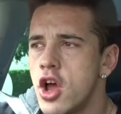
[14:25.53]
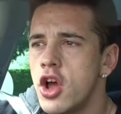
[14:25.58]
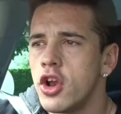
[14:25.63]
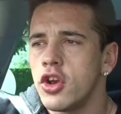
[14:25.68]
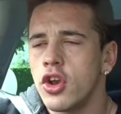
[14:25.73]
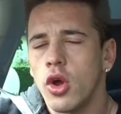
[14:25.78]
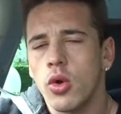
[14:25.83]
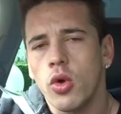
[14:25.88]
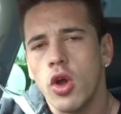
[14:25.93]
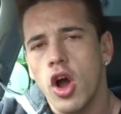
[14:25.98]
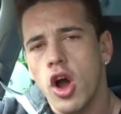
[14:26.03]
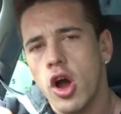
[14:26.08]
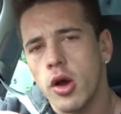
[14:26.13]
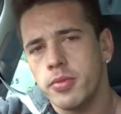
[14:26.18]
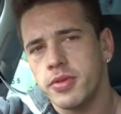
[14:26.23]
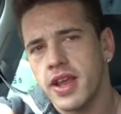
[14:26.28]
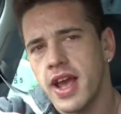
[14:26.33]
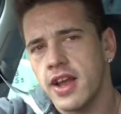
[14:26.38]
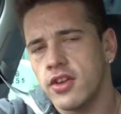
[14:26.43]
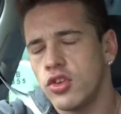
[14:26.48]
no
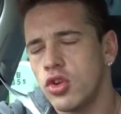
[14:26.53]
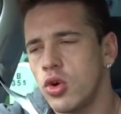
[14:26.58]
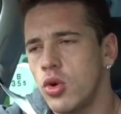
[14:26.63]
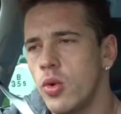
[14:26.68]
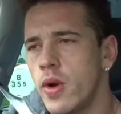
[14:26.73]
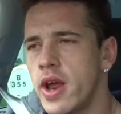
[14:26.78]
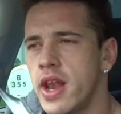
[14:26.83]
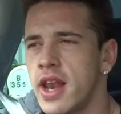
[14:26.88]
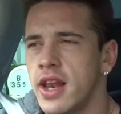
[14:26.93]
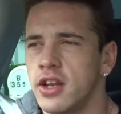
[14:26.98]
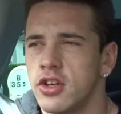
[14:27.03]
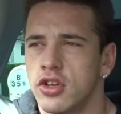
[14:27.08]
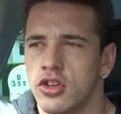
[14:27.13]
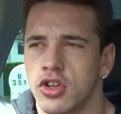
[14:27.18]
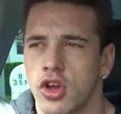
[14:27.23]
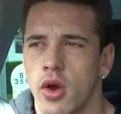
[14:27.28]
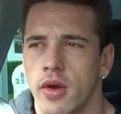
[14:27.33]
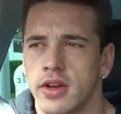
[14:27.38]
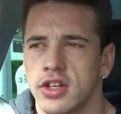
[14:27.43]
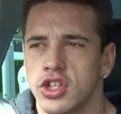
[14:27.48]
carbs at all and then just
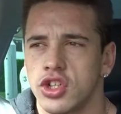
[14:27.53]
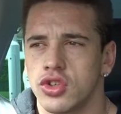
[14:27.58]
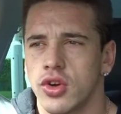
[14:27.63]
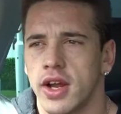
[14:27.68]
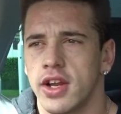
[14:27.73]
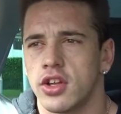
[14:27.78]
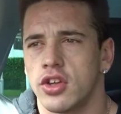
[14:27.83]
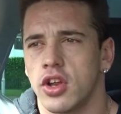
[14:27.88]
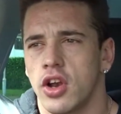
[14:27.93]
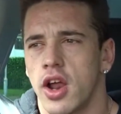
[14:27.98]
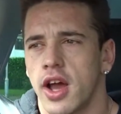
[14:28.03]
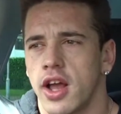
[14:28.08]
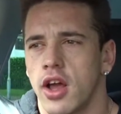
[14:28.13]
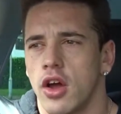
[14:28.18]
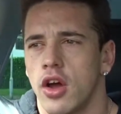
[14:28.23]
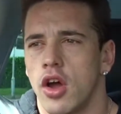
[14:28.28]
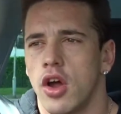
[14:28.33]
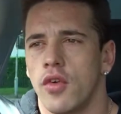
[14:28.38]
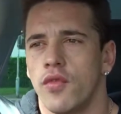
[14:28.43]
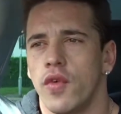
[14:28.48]
going straight to like
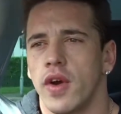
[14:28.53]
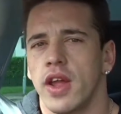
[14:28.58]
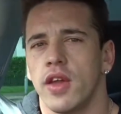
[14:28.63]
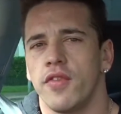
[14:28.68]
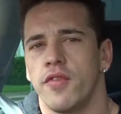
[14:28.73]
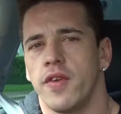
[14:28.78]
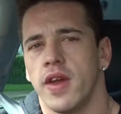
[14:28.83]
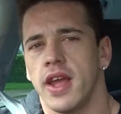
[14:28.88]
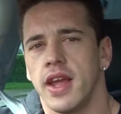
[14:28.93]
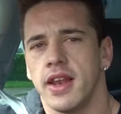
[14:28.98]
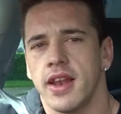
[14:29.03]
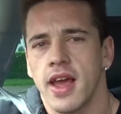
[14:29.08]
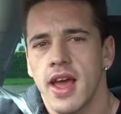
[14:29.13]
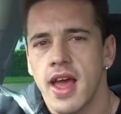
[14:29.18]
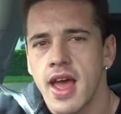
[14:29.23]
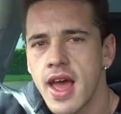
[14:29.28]
a refeed